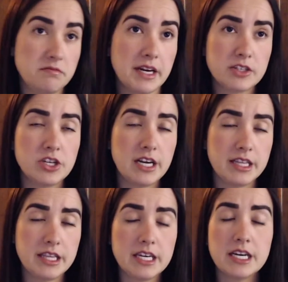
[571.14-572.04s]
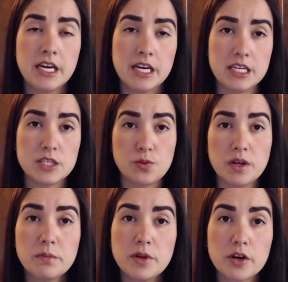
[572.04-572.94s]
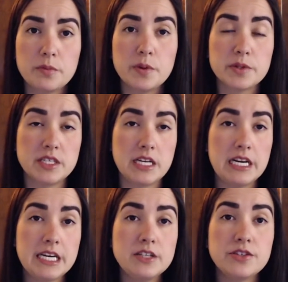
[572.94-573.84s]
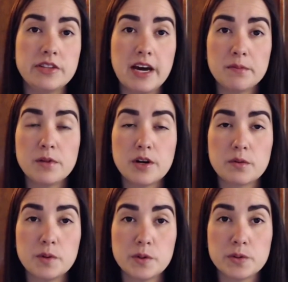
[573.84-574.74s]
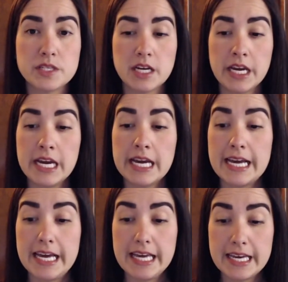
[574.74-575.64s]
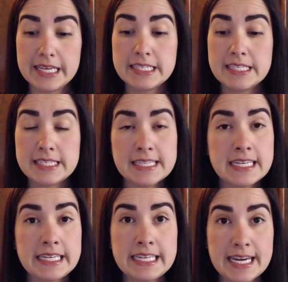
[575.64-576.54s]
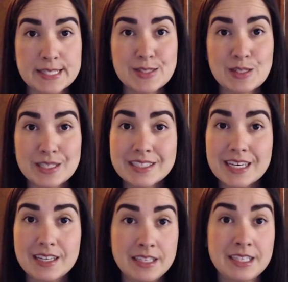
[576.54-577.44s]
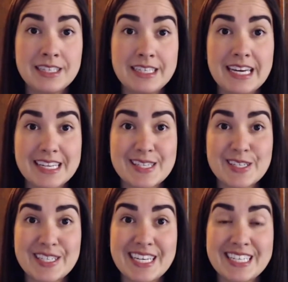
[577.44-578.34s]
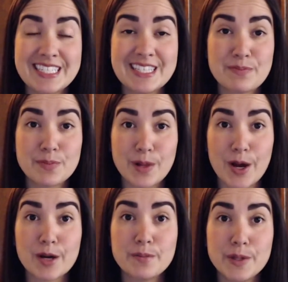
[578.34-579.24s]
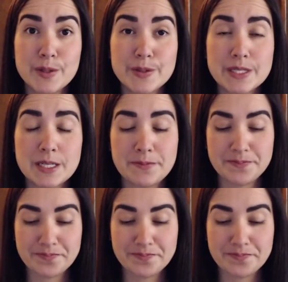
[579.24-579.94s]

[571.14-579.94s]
actually I think it's one blog post, and the link to that blog post is in yesterday's blog post.